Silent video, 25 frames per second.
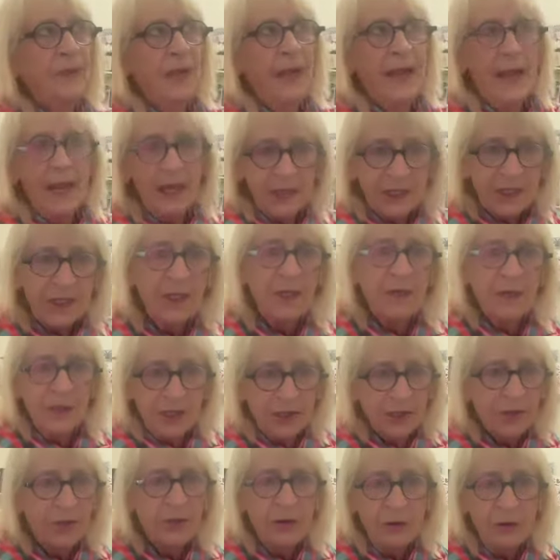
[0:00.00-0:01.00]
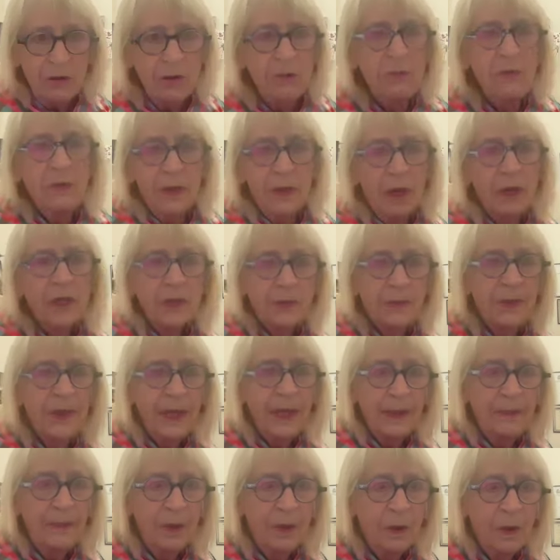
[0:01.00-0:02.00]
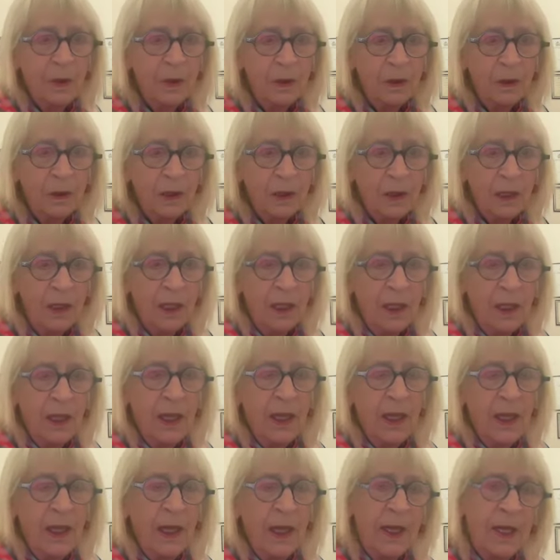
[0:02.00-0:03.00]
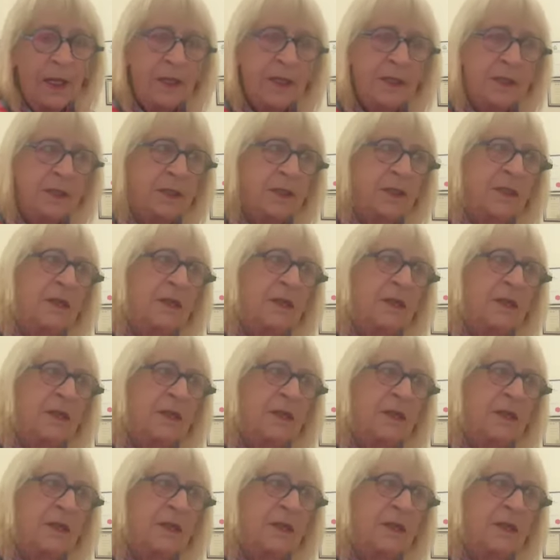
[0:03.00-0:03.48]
excellence through those people, and